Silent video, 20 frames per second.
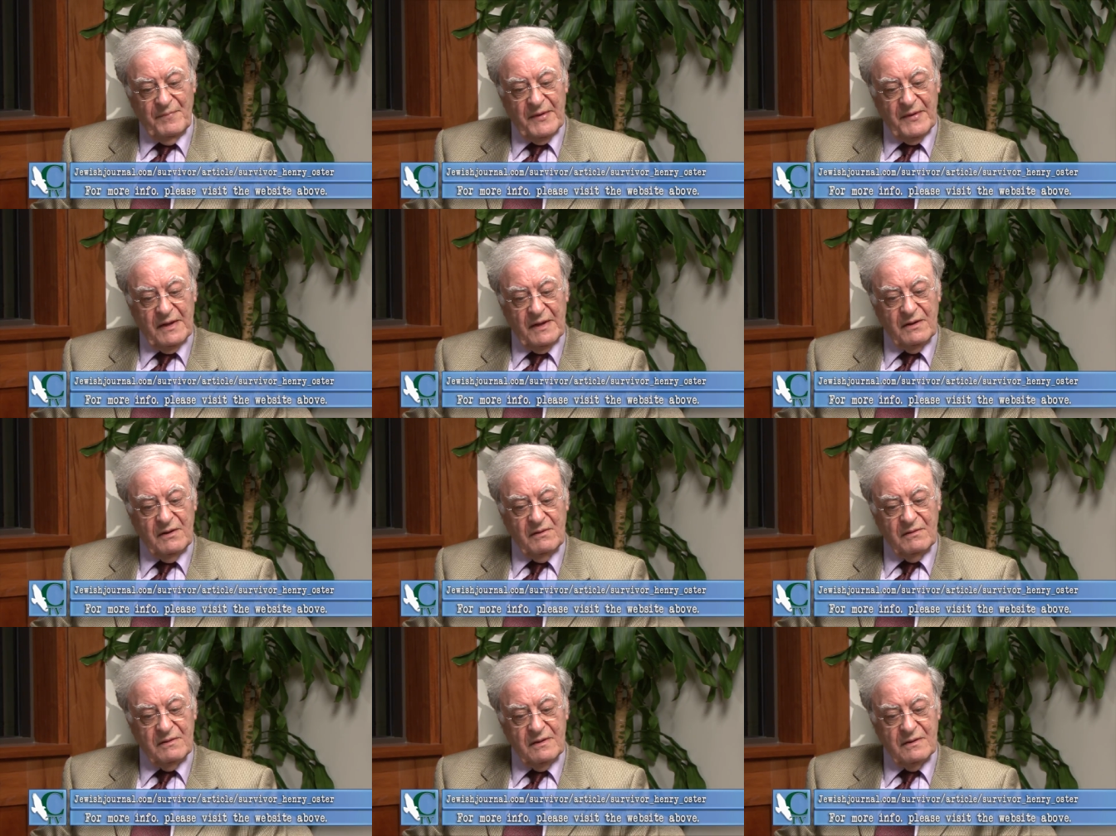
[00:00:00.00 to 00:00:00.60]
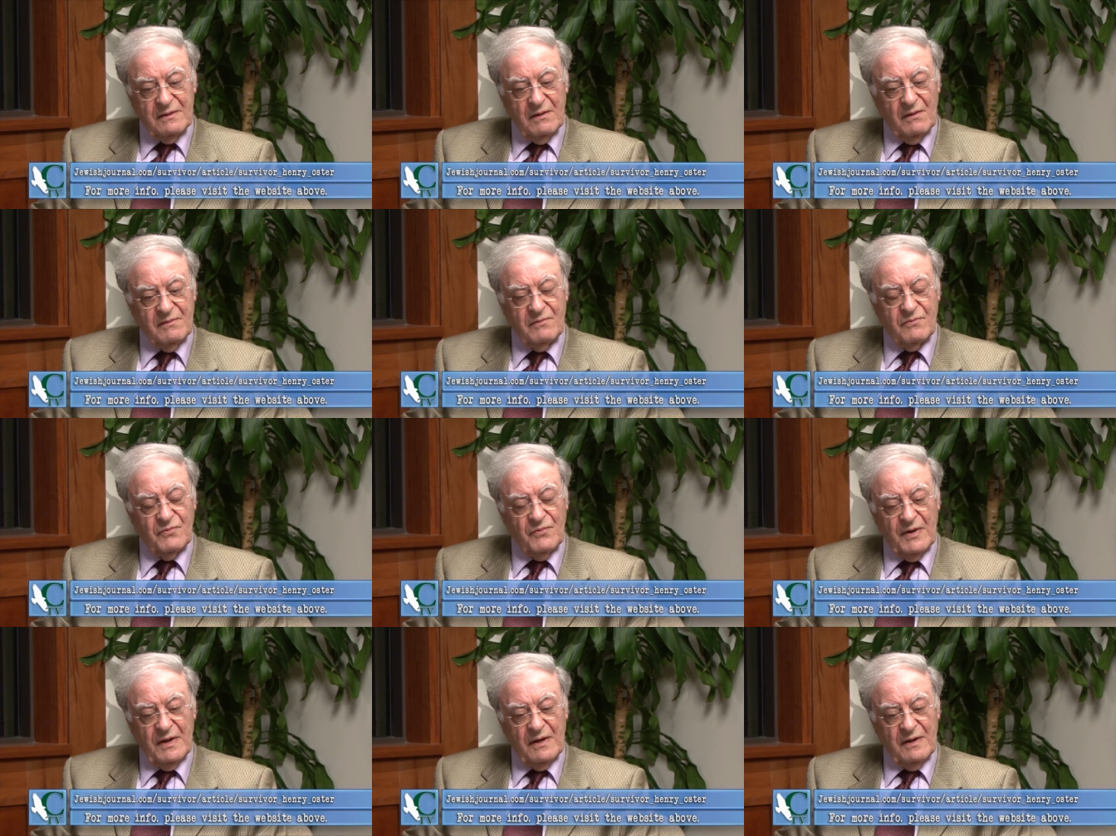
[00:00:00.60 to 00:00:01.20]
And you don't
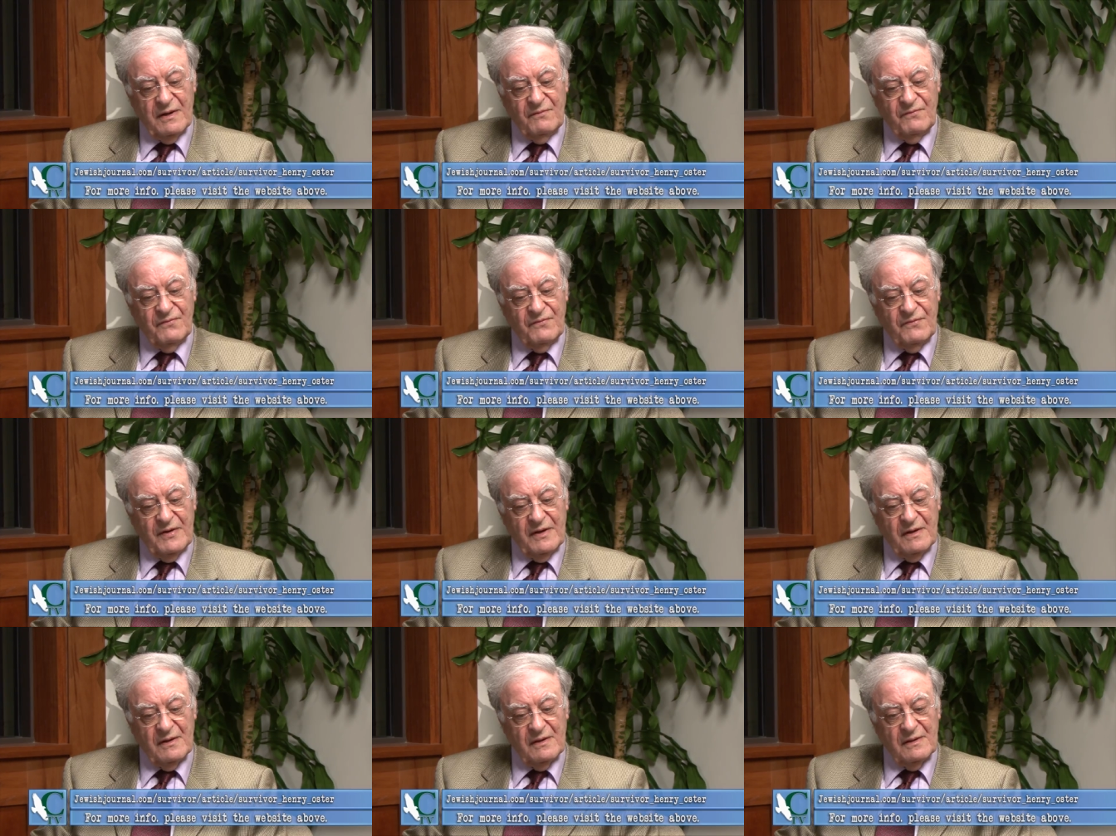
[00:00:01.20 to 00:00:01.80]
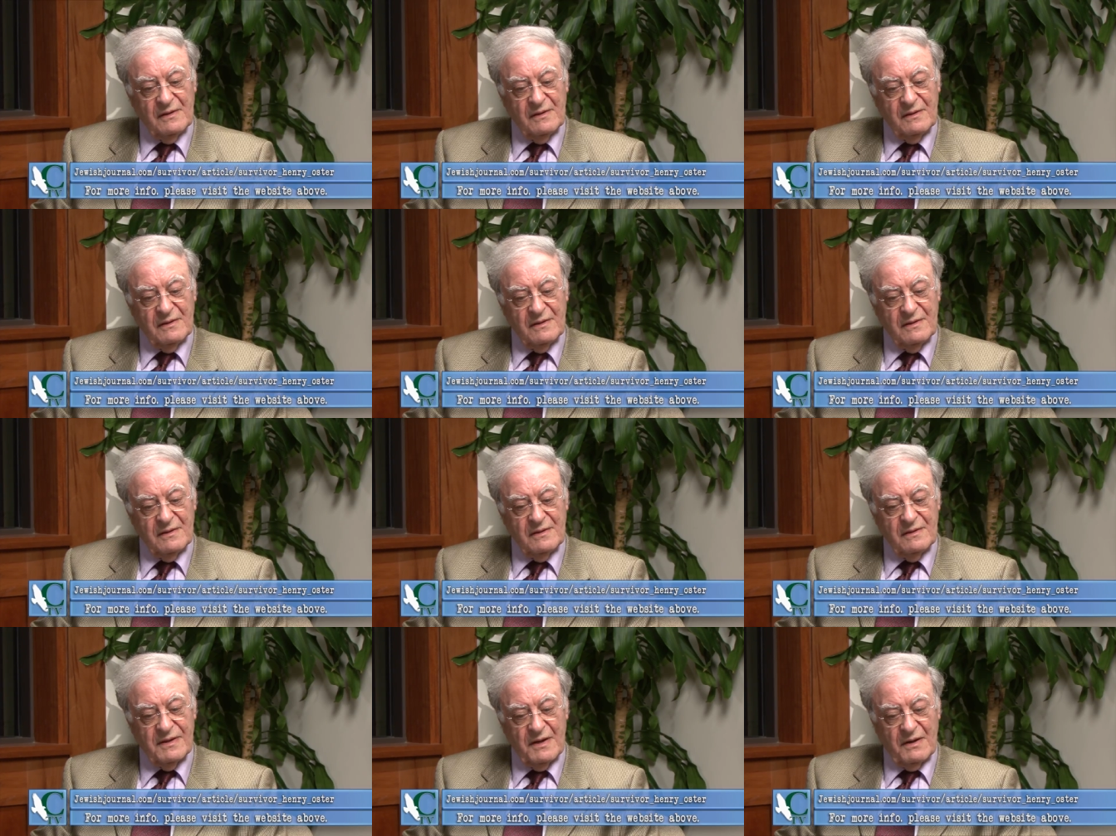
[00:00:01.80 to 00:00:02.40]
really feel
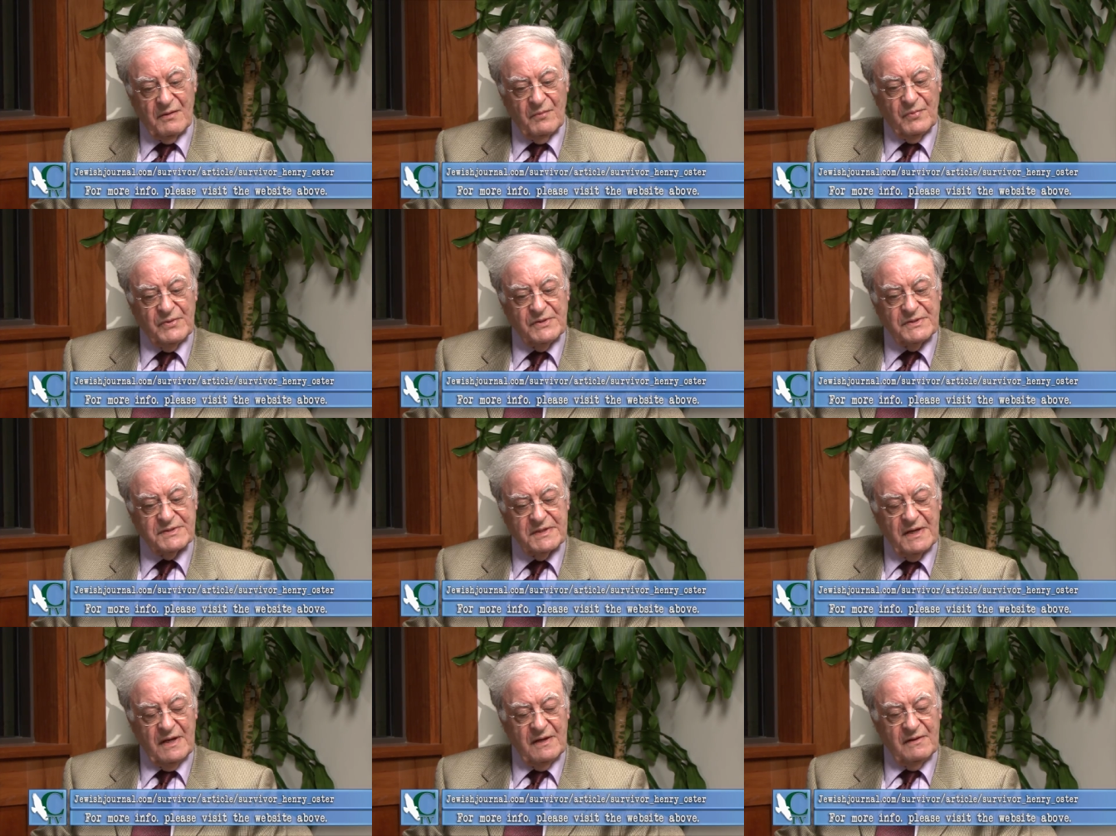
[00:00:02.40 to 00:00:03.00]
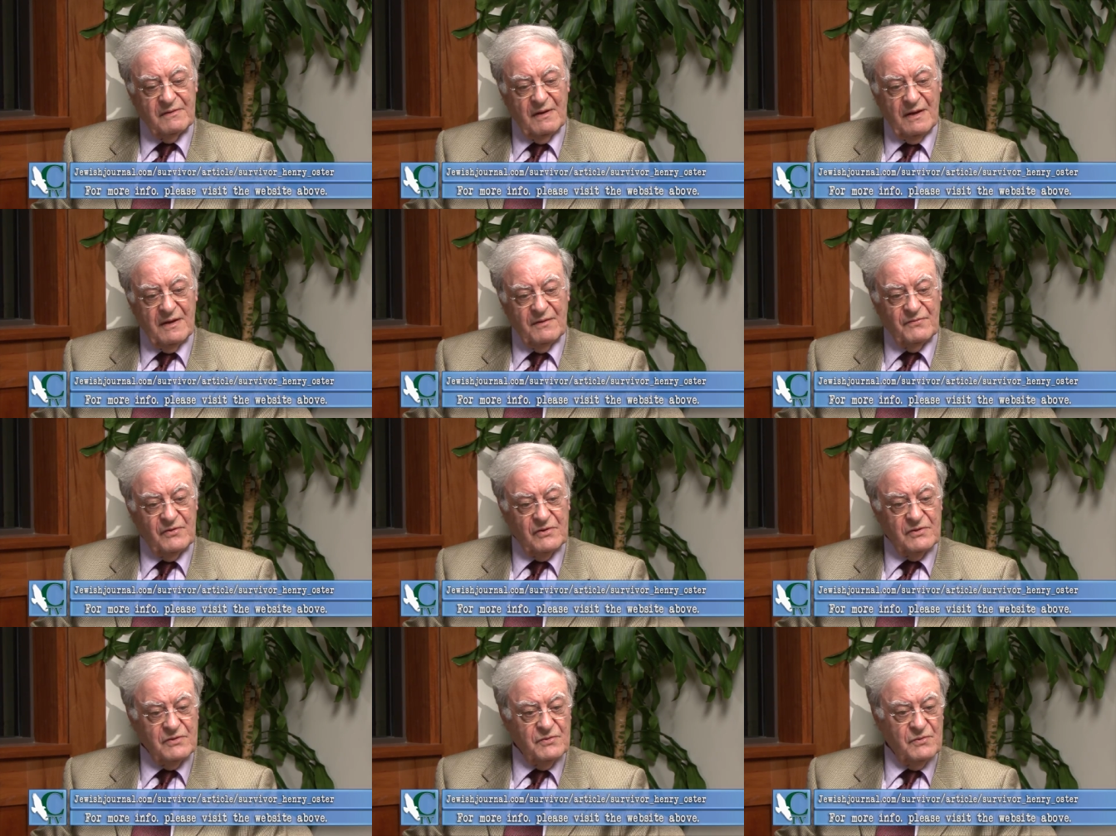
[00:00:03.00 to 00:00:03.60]
terribly safe as
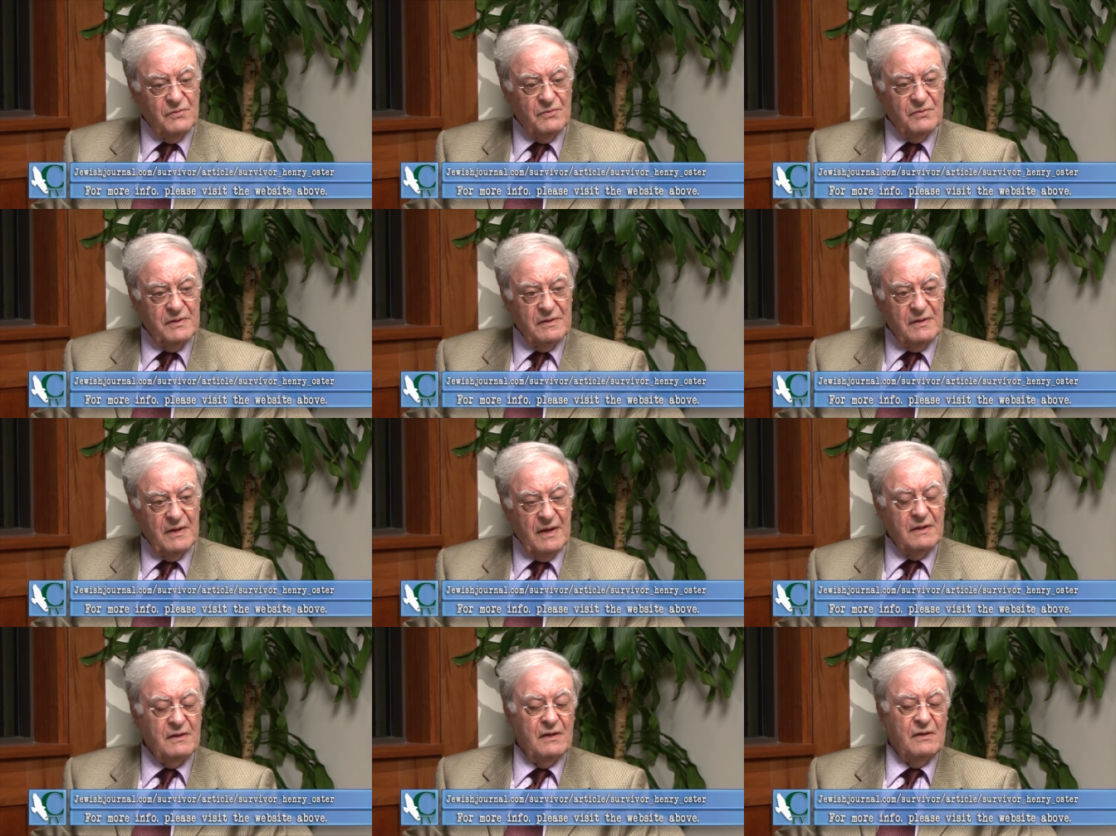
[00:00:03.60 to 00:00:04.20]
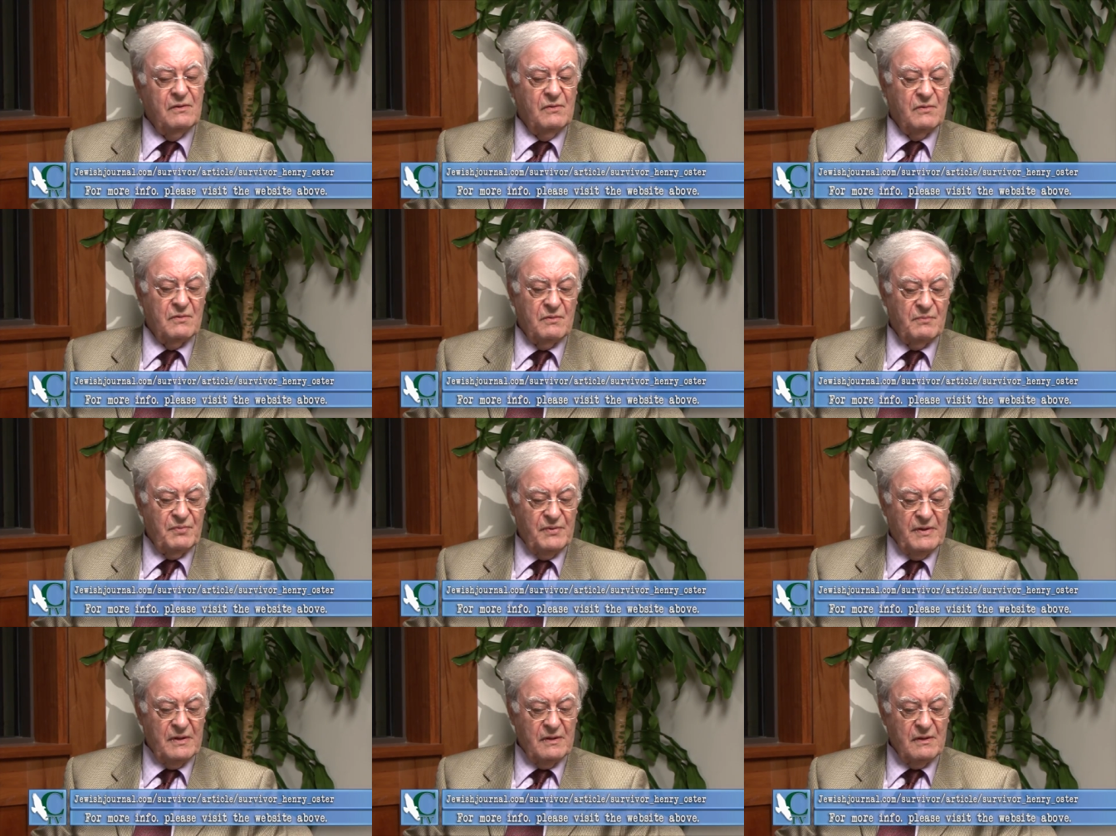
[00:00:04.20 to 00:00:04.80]
a Jew in any
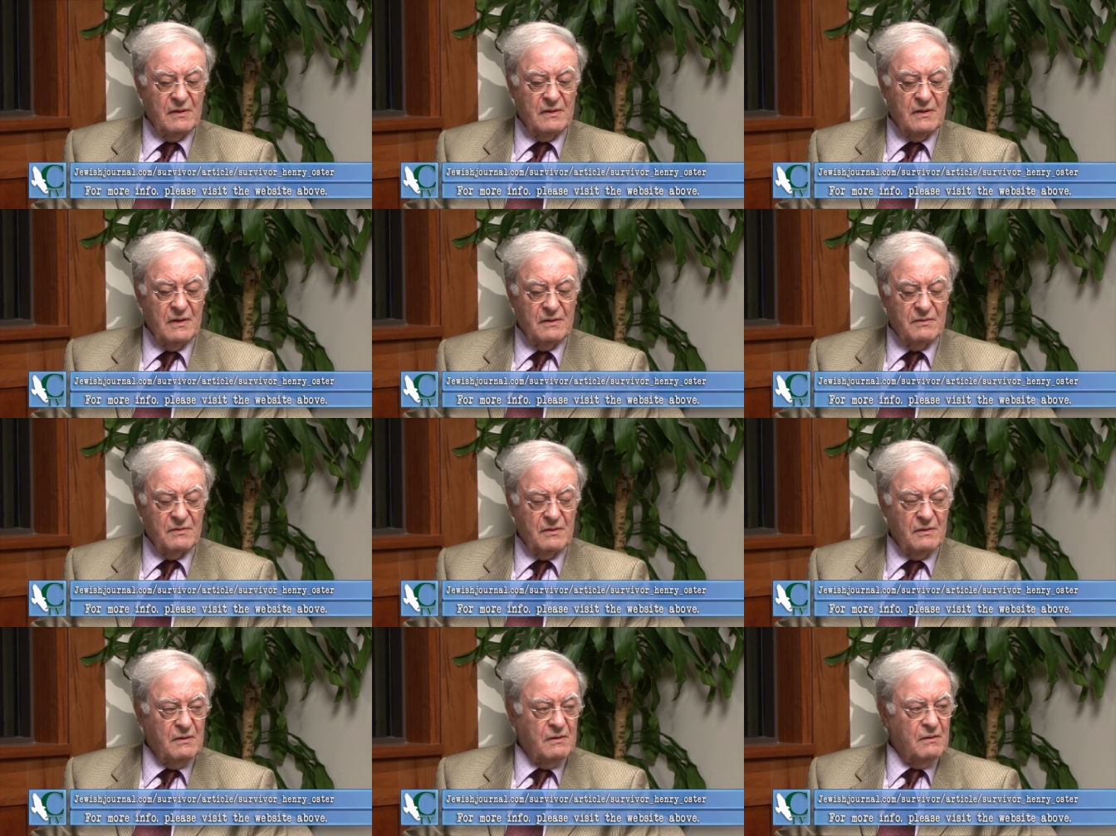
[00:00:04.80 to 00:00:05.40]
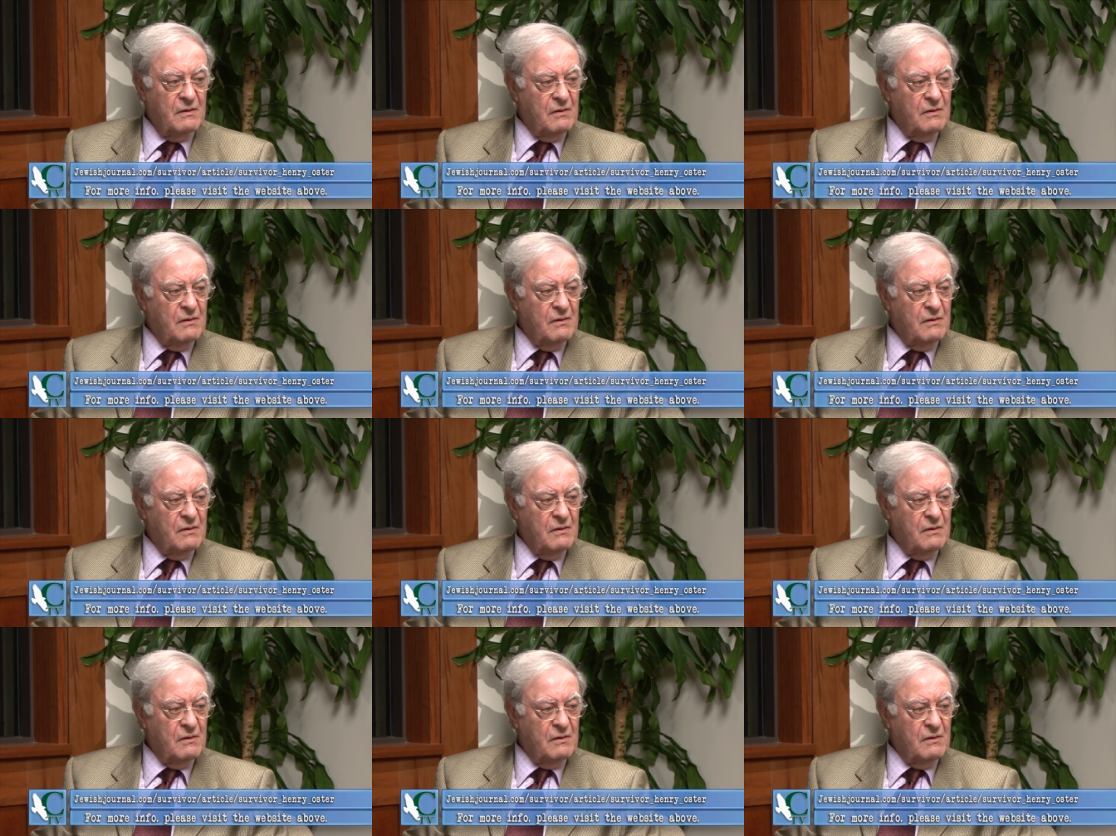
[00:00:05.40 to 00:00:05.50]
European country